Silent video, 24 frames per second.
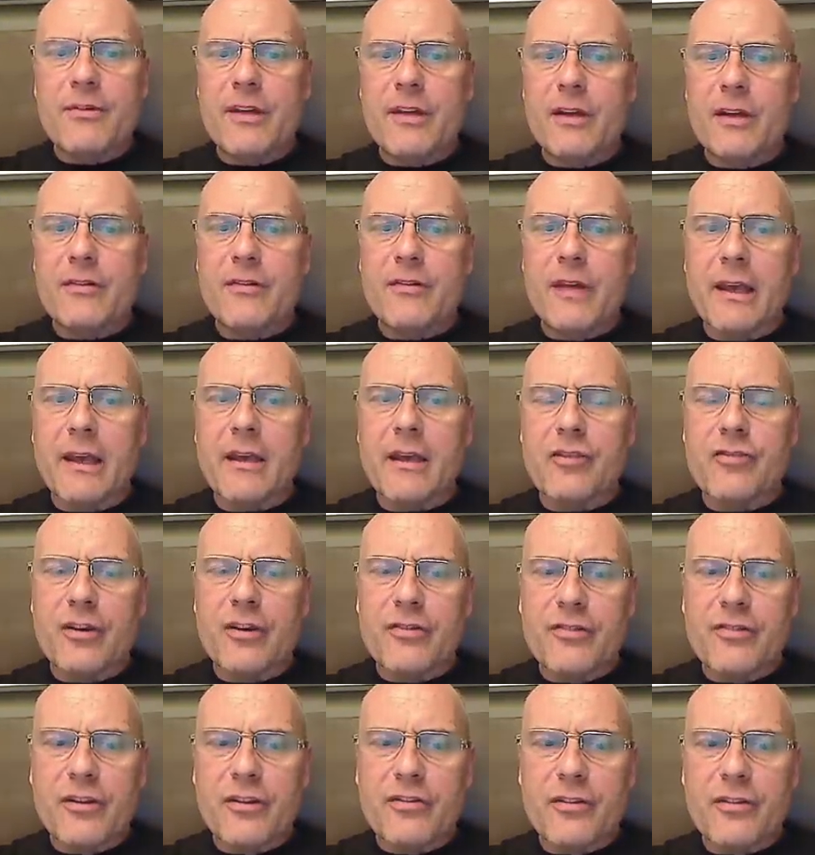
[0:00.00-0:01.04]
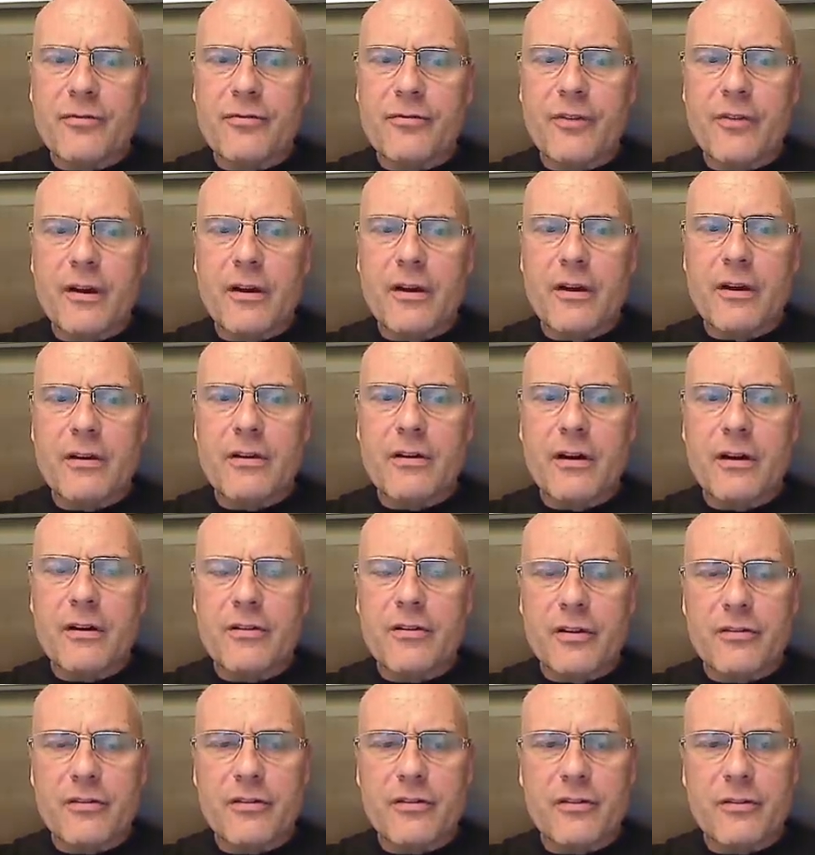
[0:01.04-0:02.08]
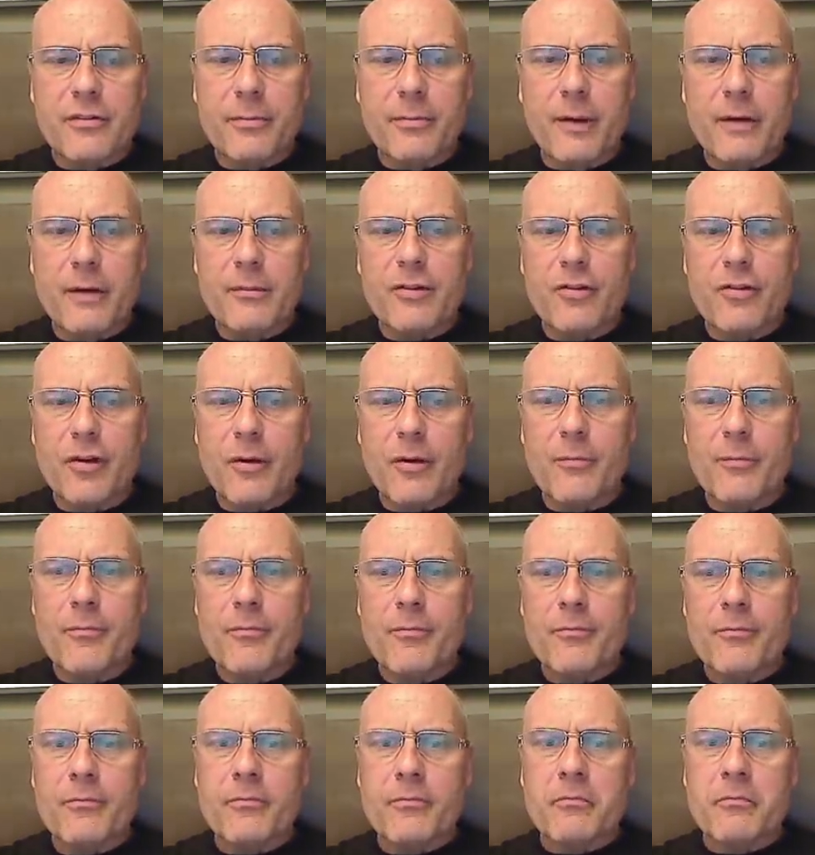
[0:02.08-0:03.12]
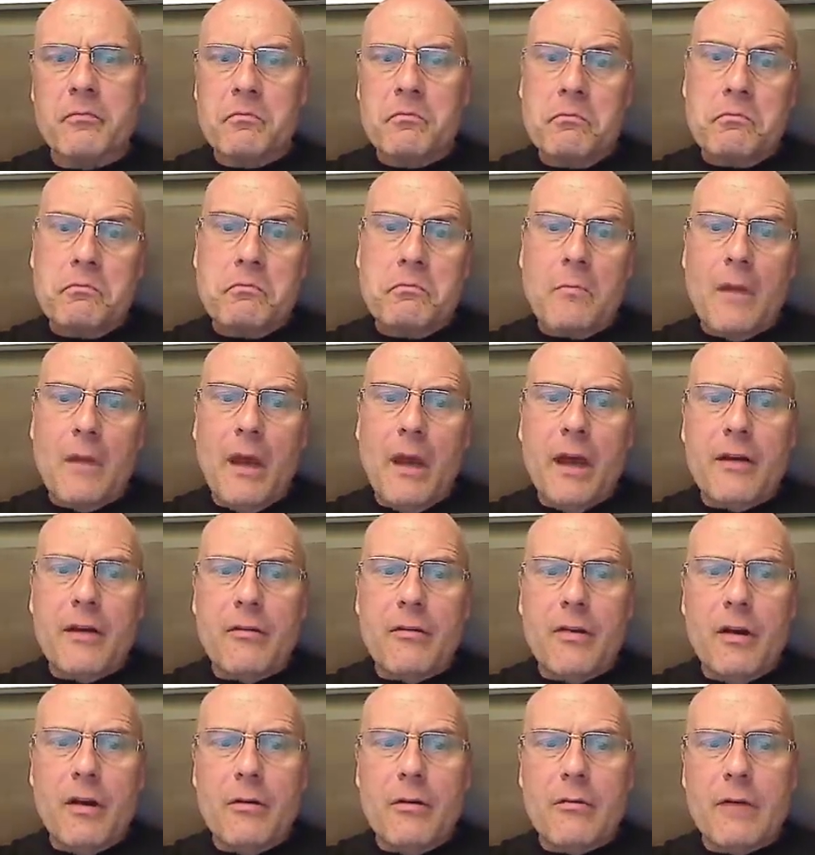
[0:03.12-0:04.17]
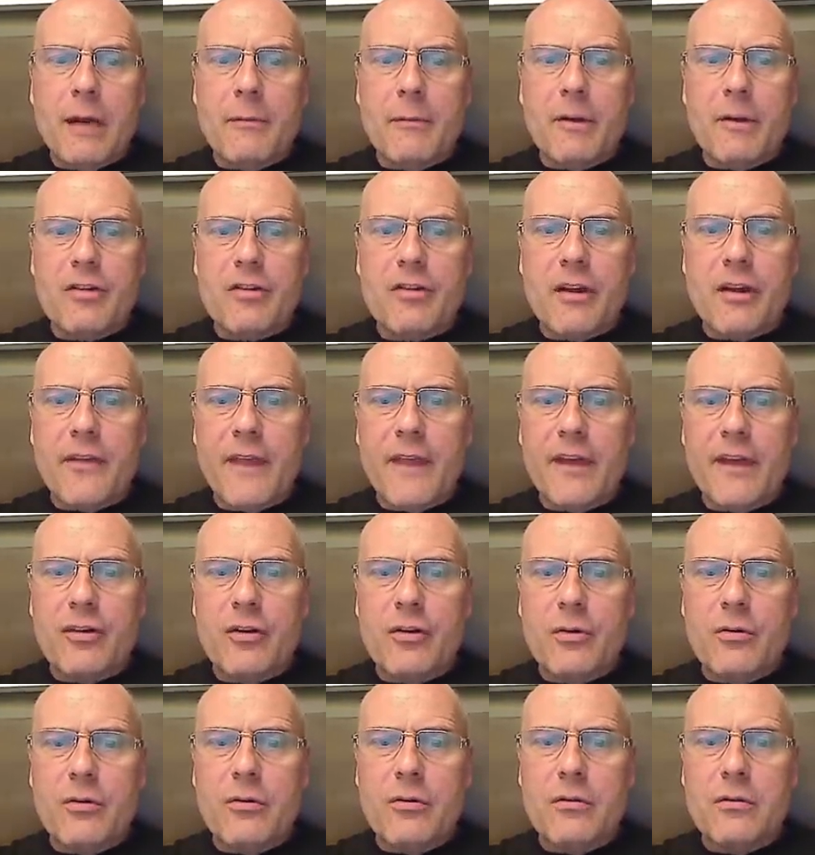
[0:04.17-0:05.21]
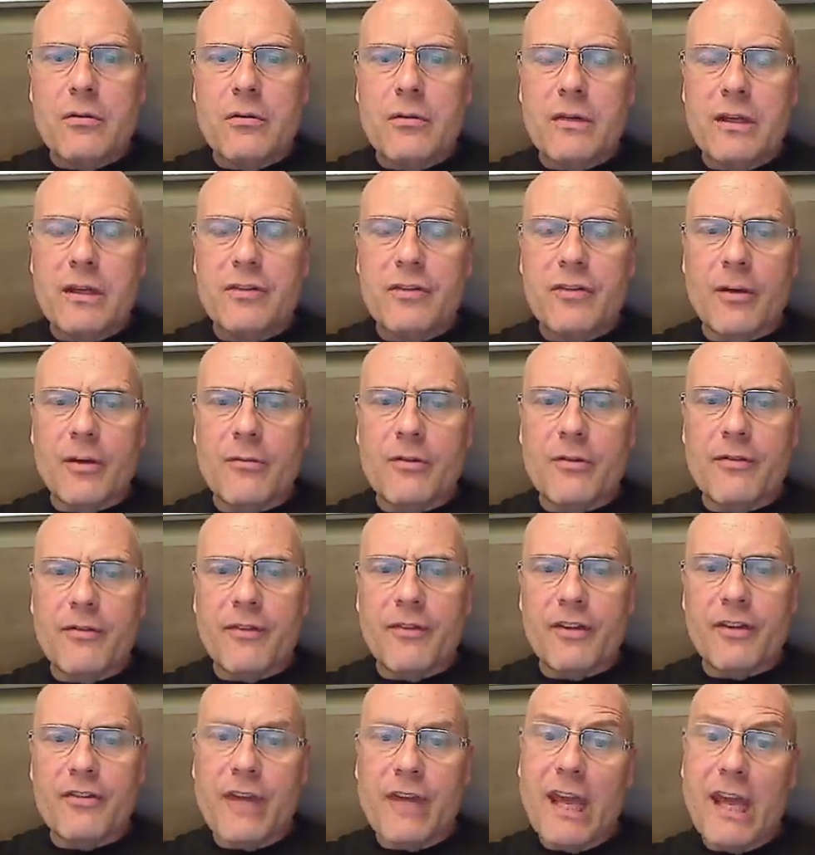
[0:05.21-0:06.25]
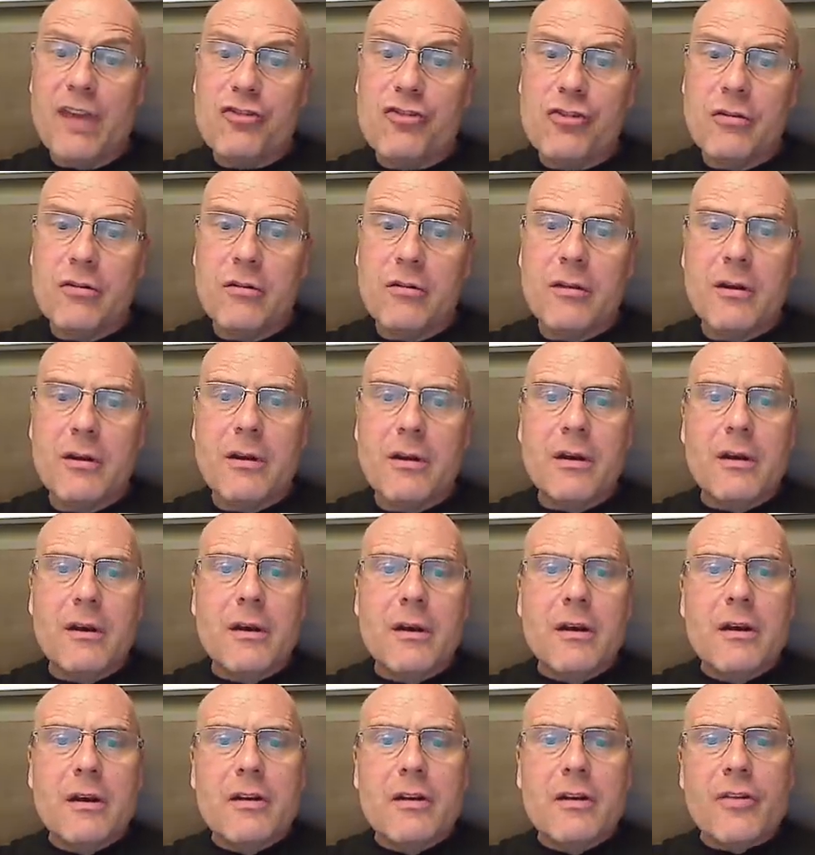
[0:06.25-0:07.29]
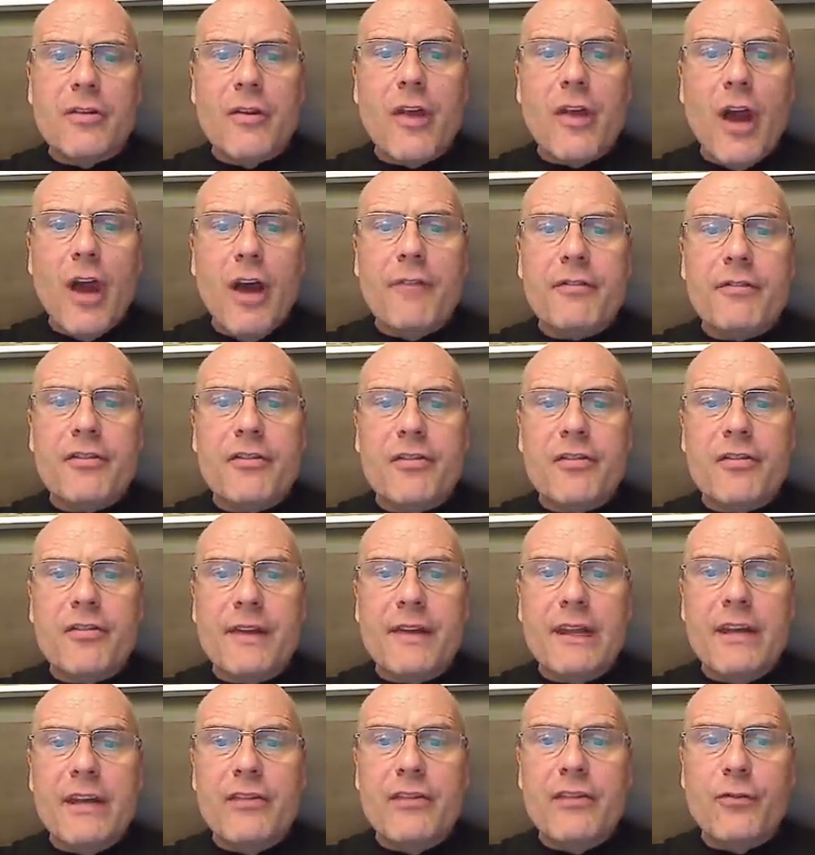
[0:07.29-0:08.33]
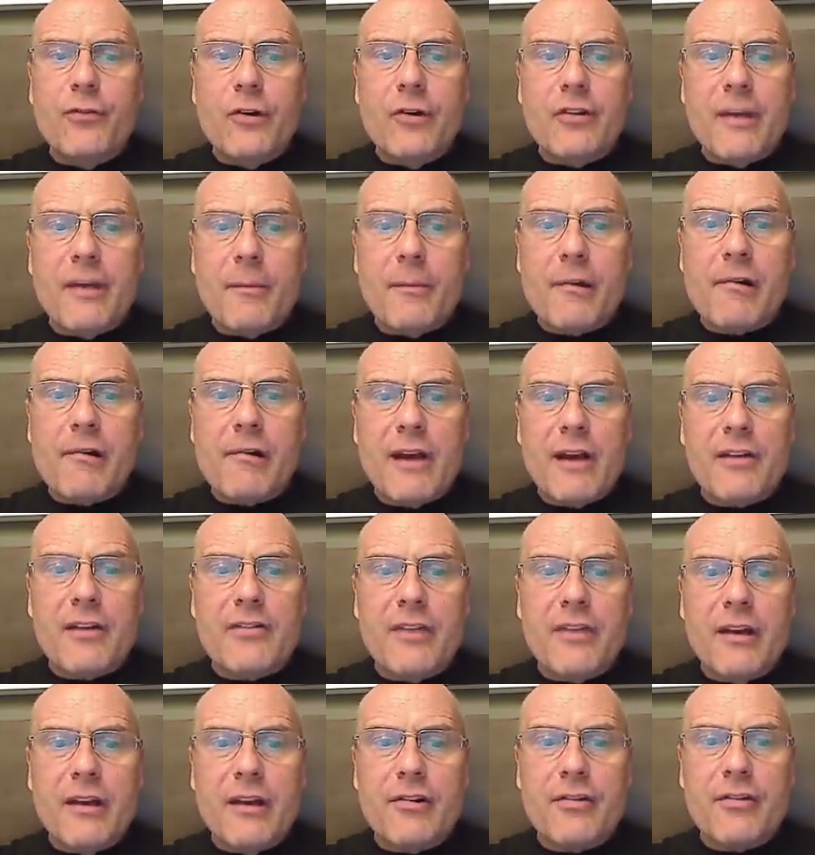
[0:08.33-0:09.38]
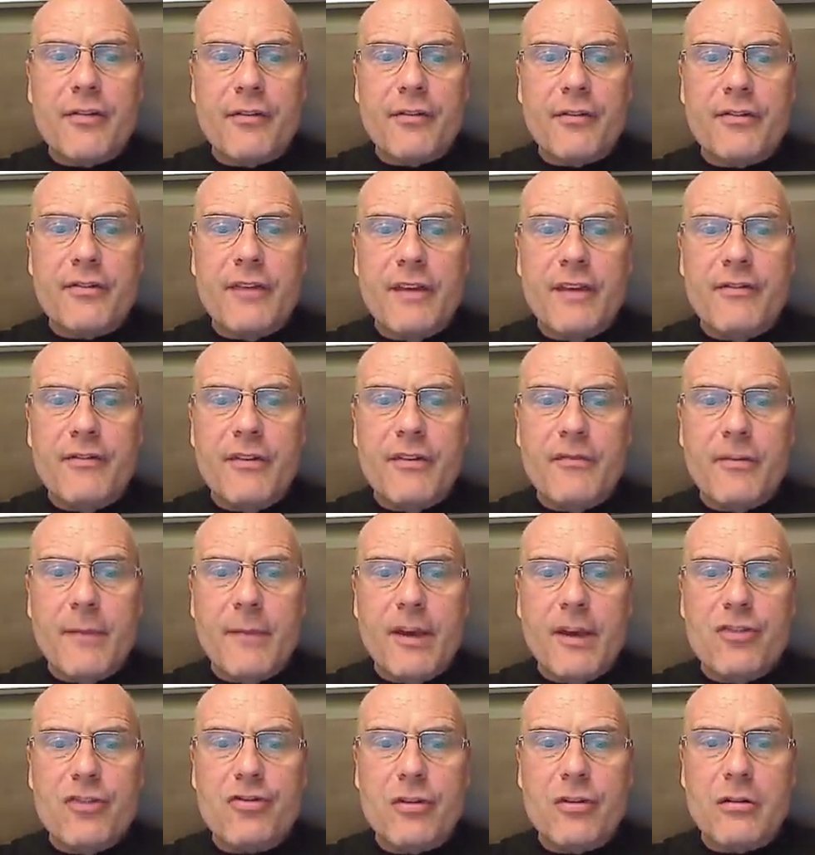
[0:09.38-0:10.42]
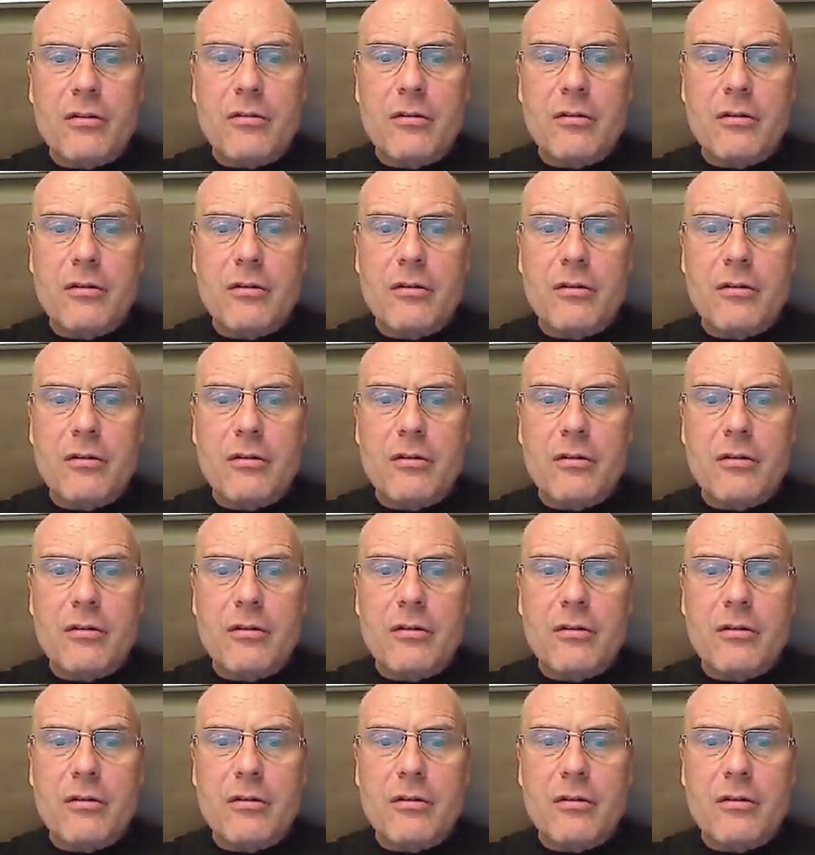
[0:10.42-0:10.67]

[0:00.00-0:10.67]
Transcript: sounds like a Justice Department term. I don't know. How much can they do in terms of investigation? So the offices of at least 4 Democratic senators have received information.